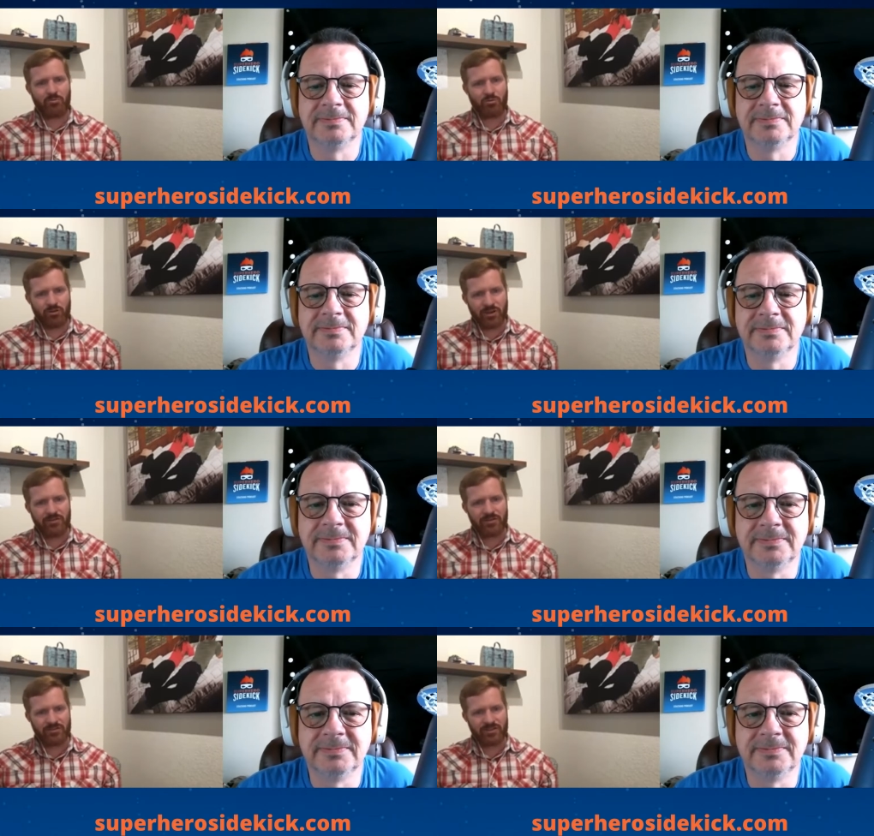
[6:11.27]

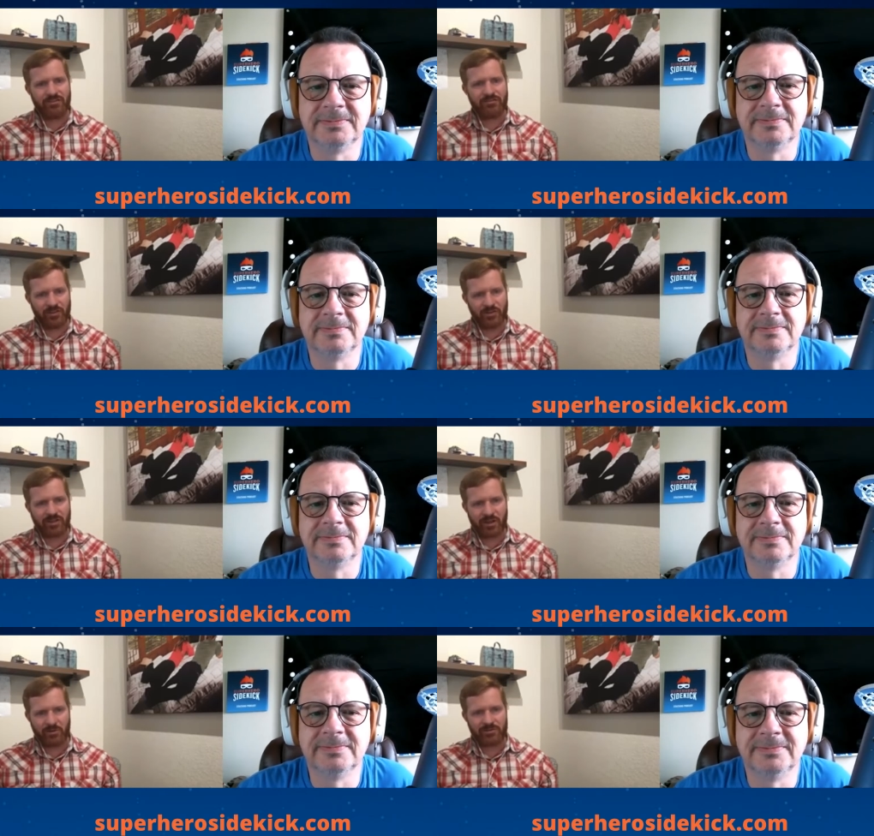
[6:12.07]
Speaker 1: previously filled
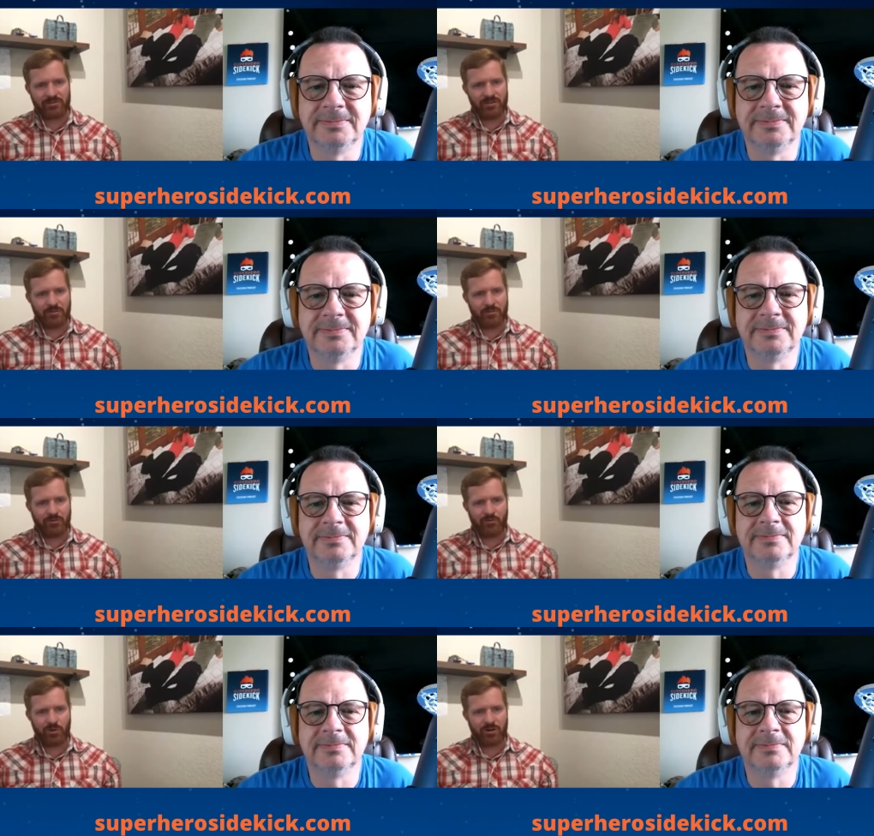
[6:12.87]
out
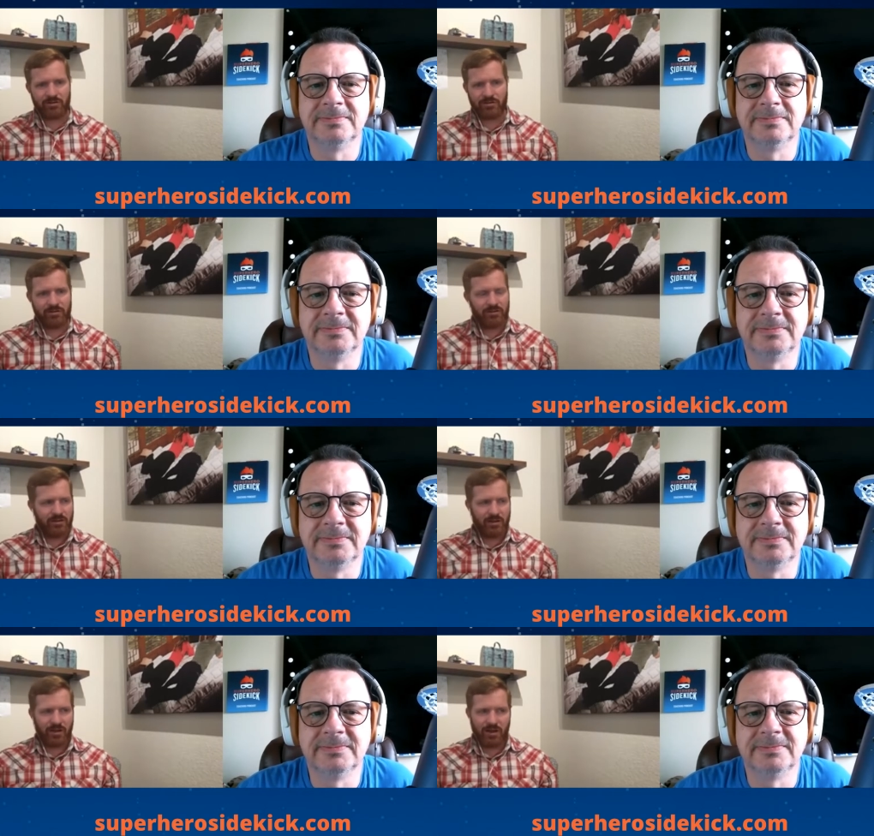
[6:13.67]
before,
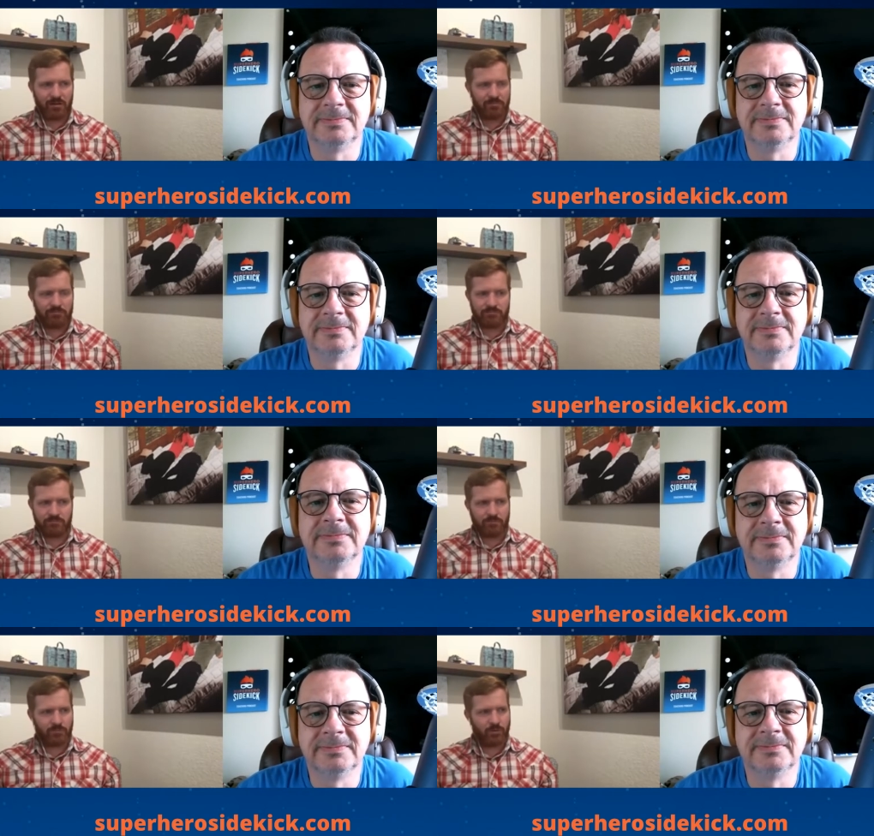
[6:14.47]
um,
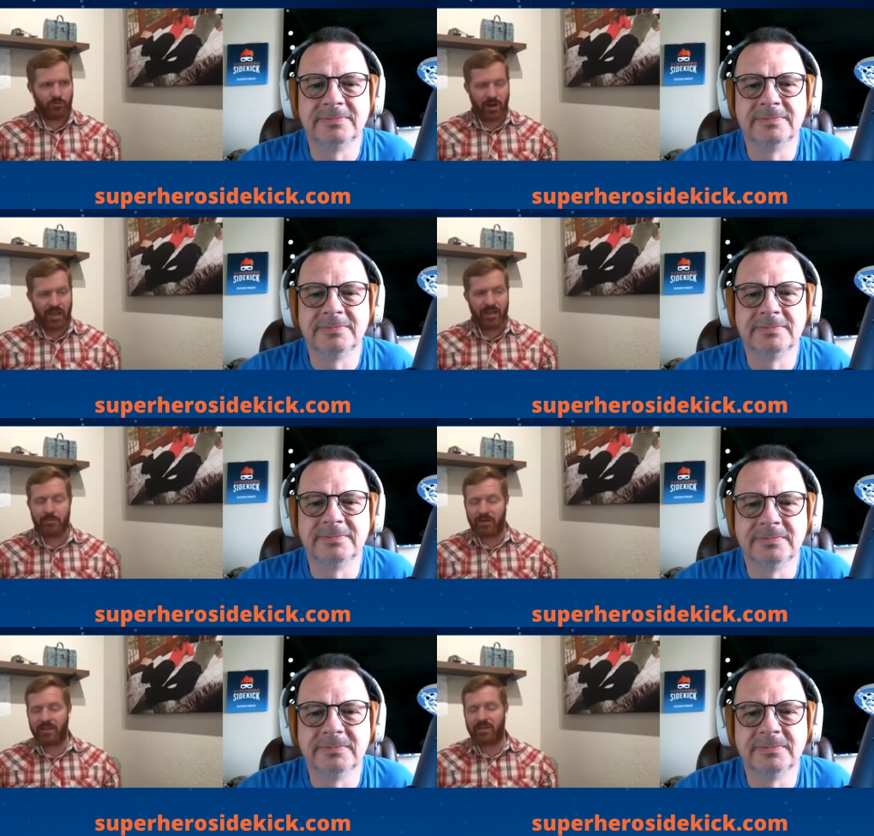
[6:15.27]
before
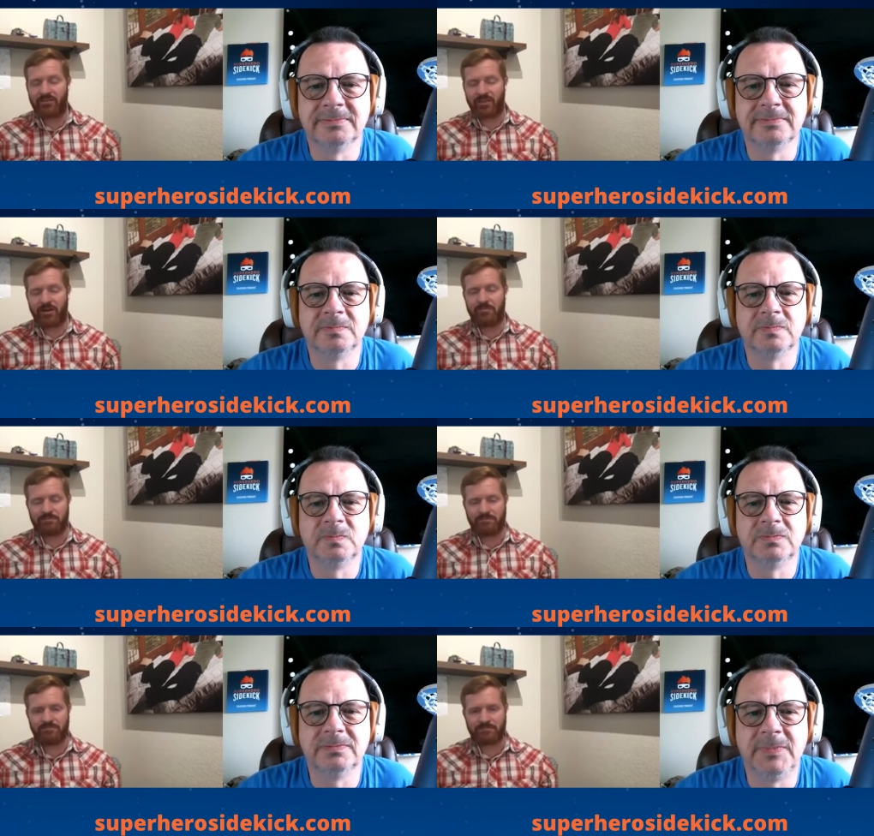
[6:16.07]
anybody gets there.
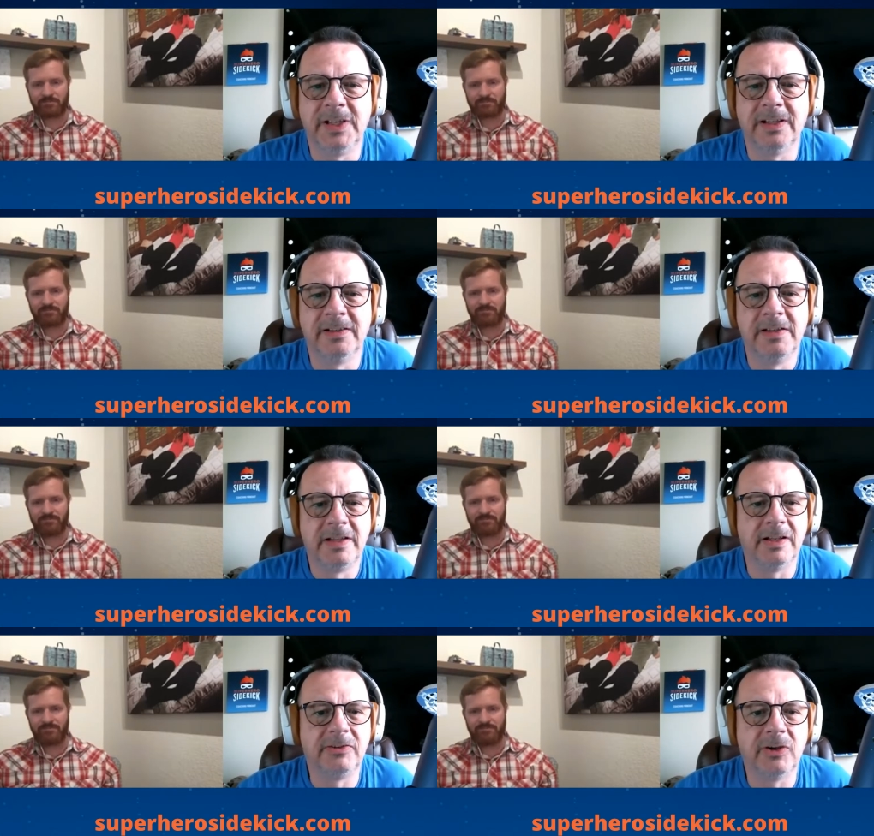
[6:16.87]
Speaker 2: Yeah.
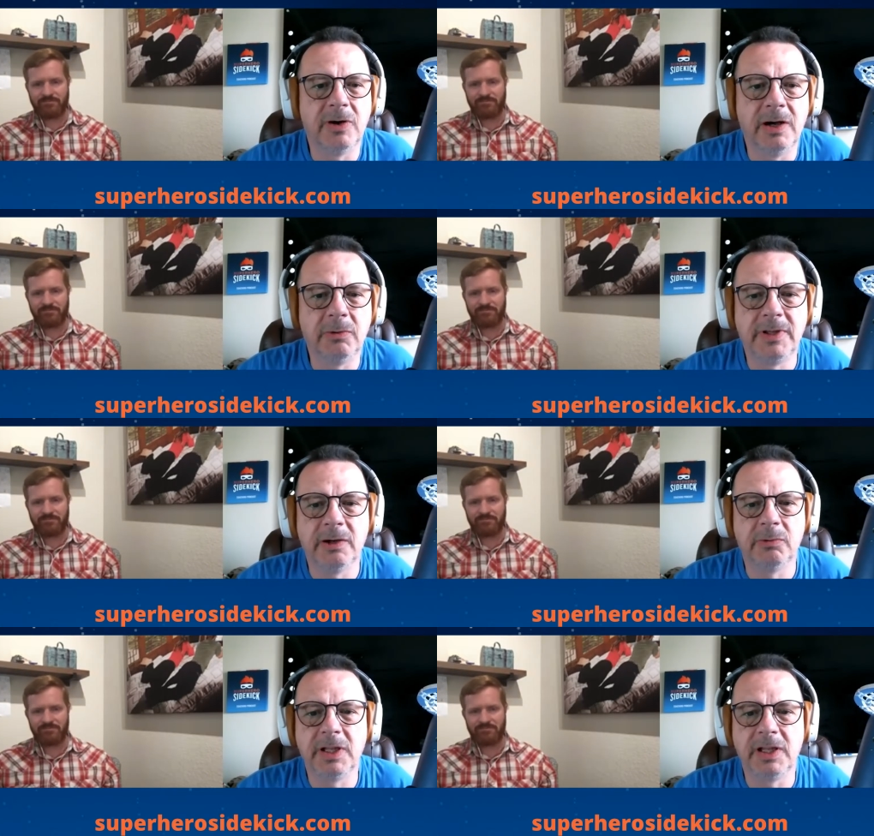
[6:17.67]
Now, Joe, how would
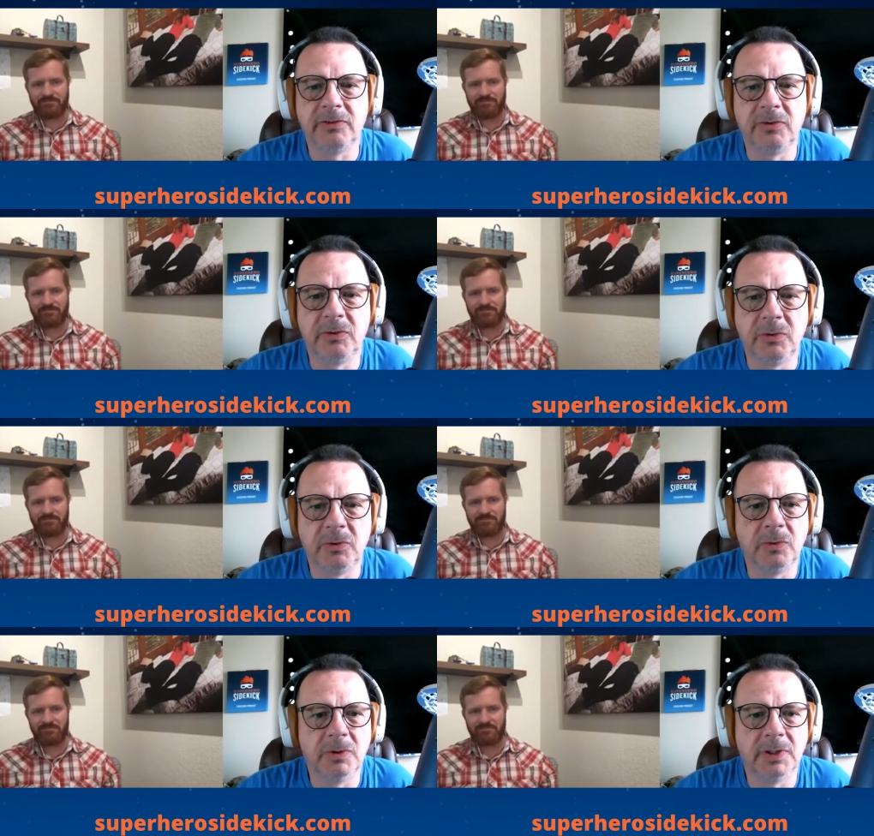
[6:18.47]
that relate
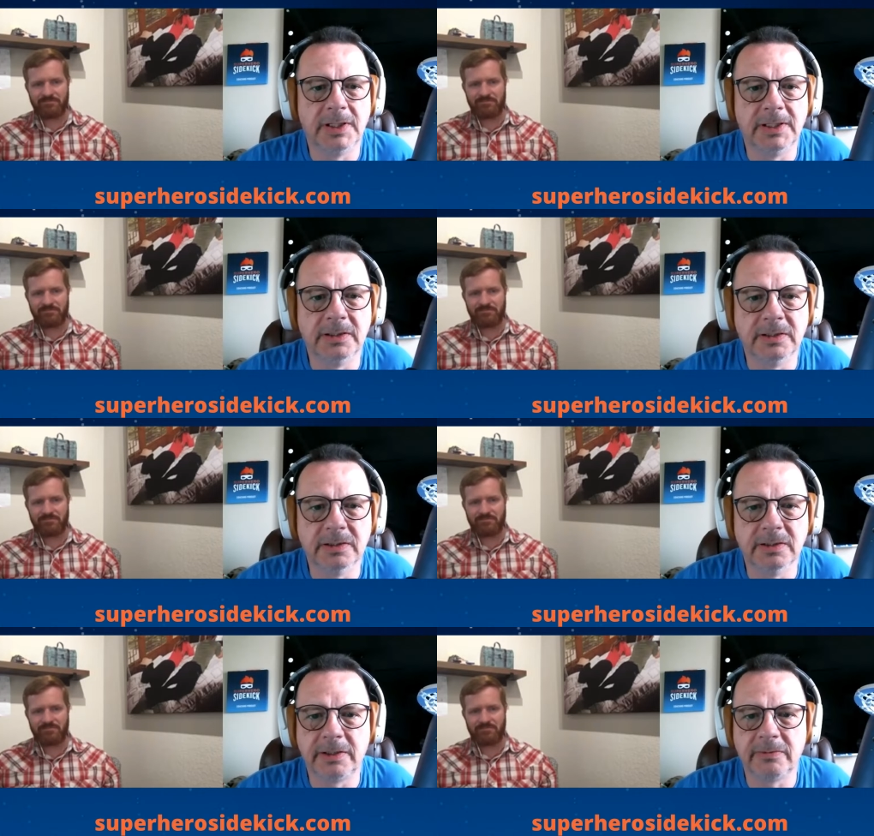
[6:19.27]
to uh,
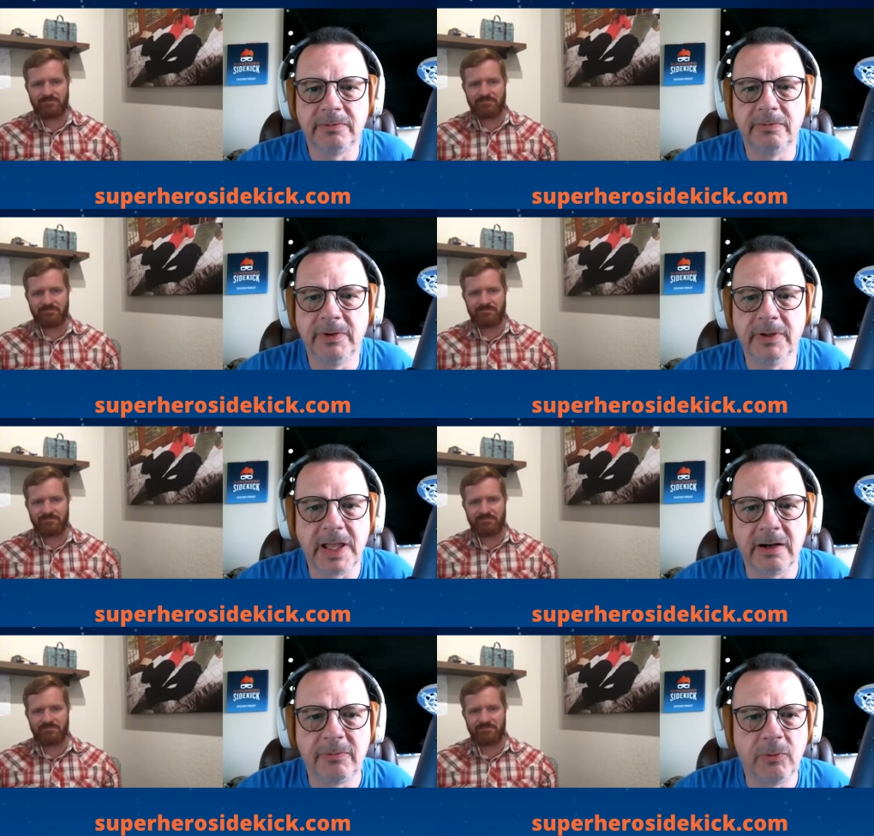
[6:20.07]
like
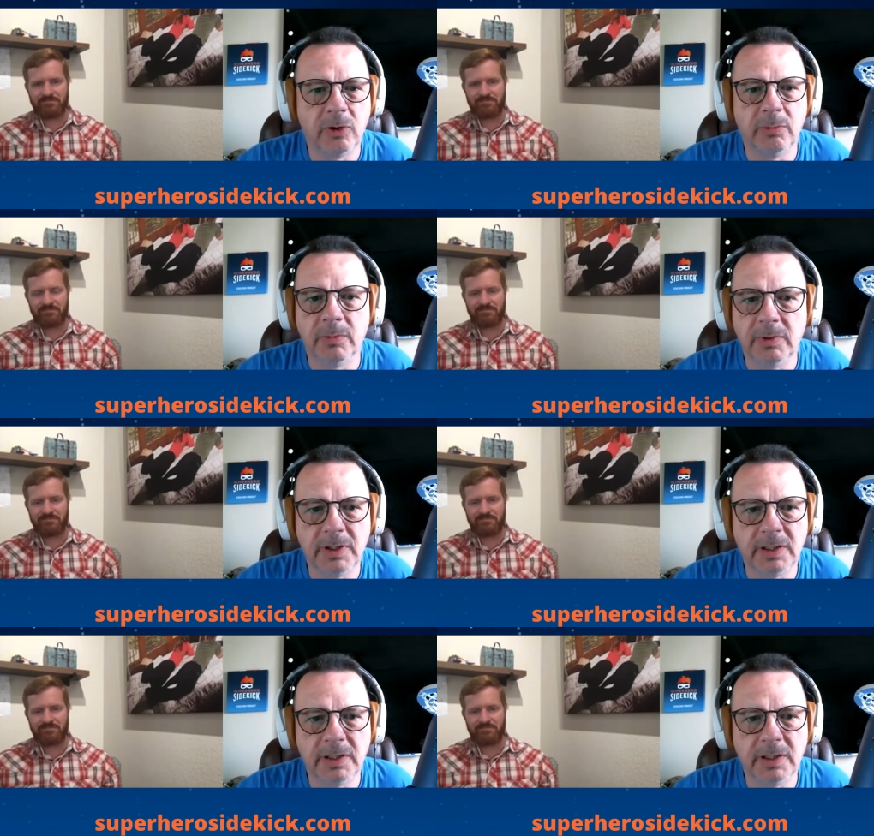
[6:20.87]
filling out a form